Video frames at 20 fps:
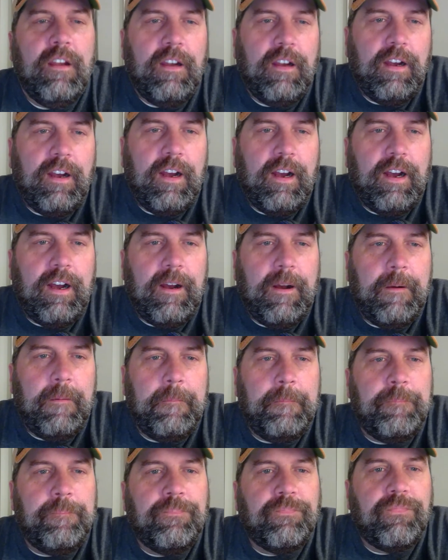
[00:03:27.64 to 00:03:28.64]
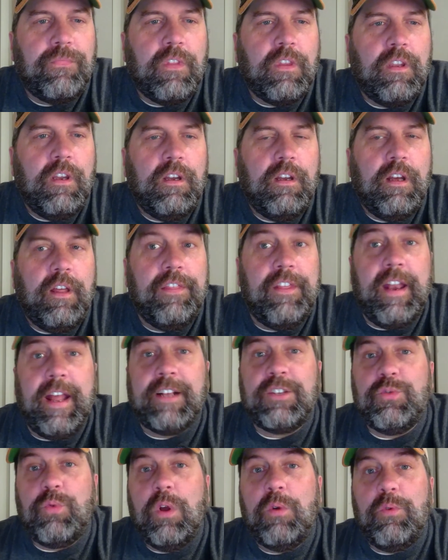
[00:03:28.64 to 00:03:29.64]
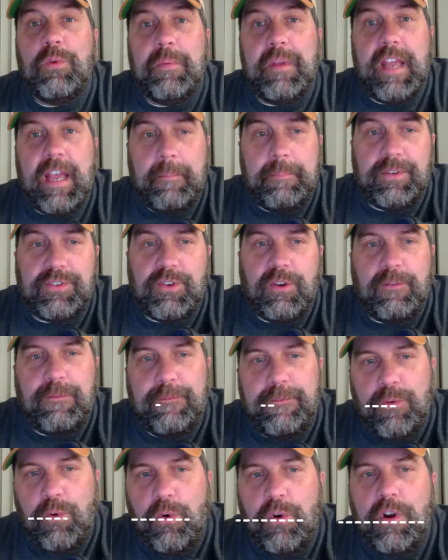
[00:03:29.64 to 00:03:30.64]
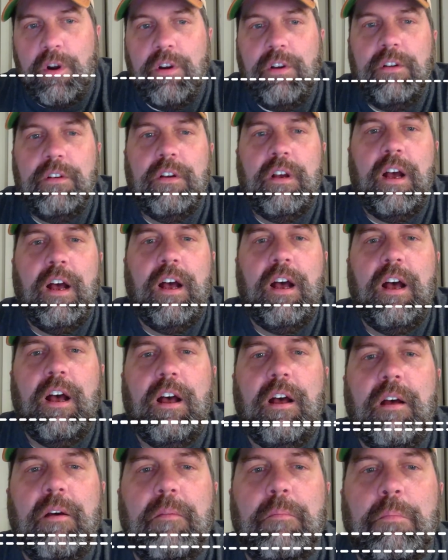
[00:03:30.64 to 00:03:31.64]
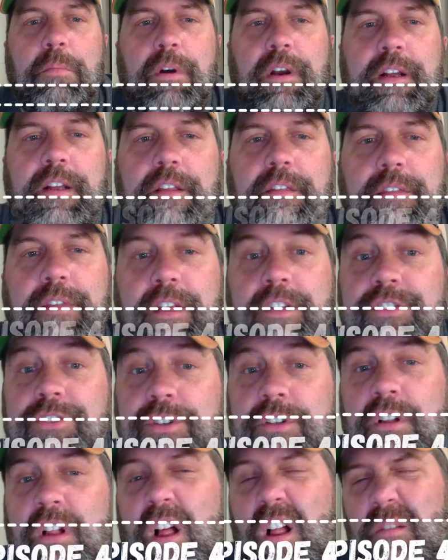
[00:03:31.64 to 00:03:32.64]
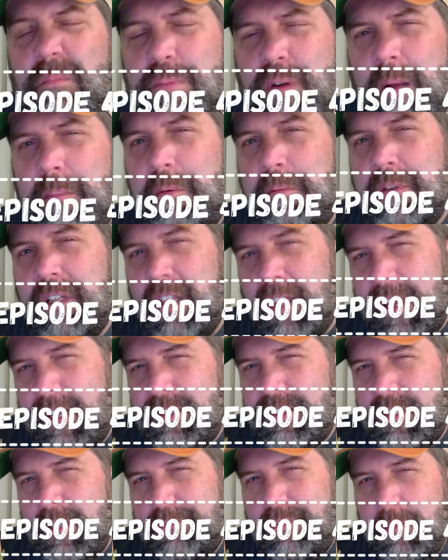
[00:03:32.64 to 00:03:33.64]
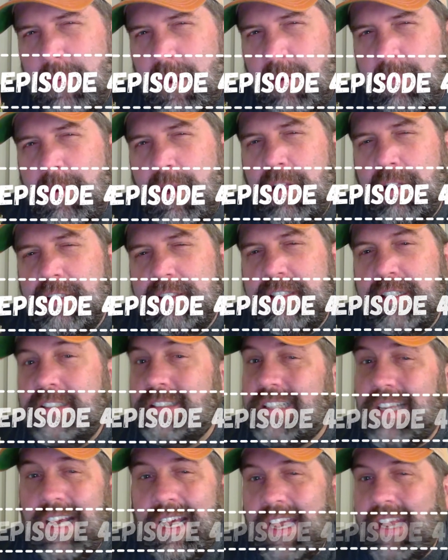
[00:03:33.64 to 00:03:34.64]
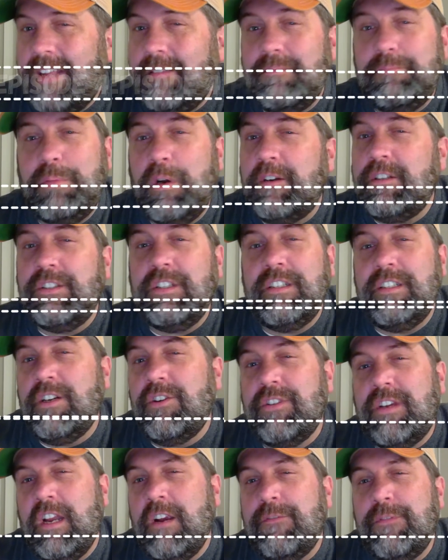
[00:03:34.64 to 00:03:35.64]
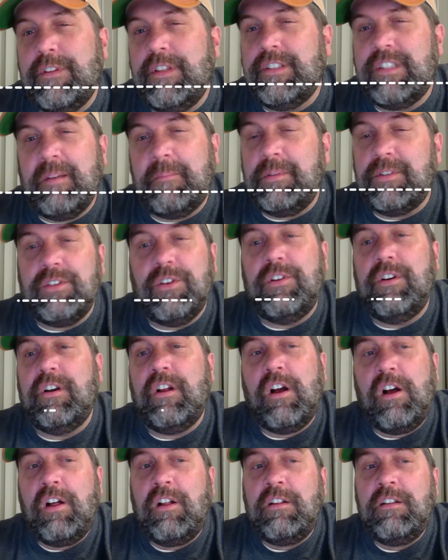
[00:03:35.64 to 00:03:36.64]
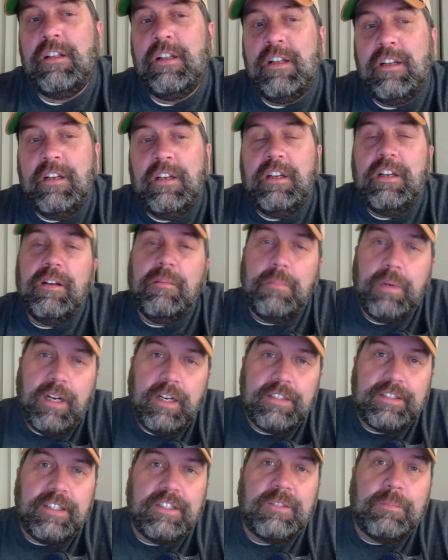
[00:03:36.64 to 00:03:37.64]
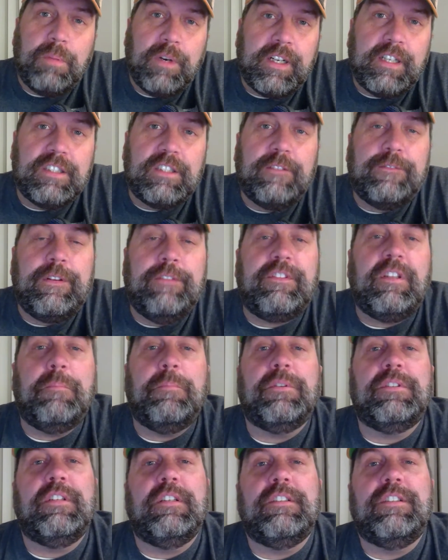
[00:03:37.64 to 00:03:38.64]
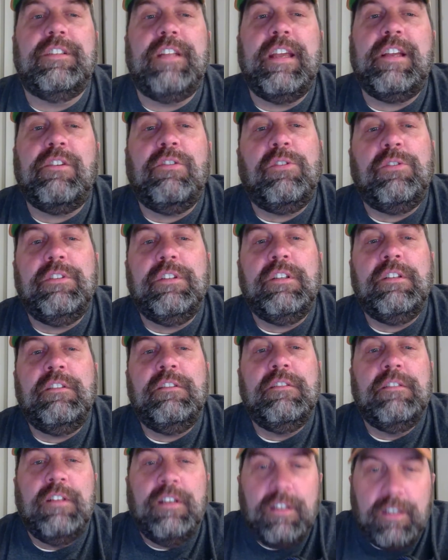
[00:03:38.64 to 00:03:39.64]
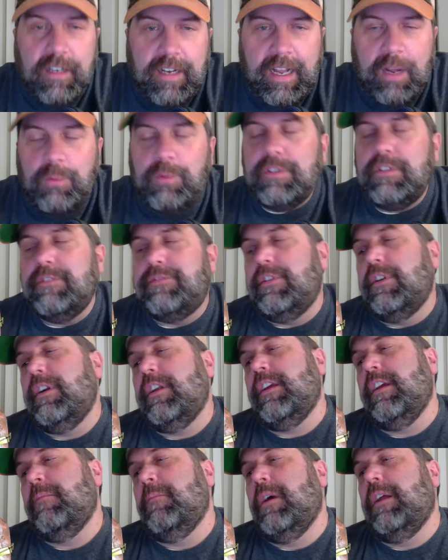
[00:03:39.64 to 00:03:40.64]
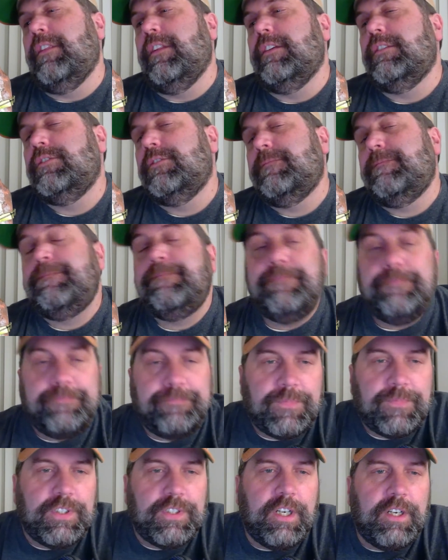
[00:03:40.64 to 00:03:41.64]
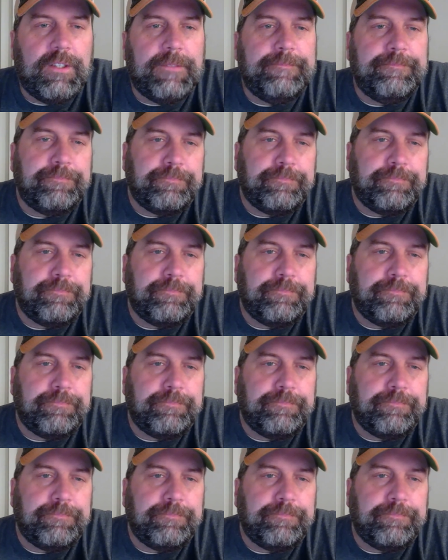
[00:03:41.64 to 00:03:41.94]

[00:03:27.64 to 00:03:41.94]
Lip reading: The next one would be episode 4. Brick thinks you'll all probably like stuff about politics. I personally don't care for this episode at all, but since Brick is a 50% stakeholder, I will defer to him on this. So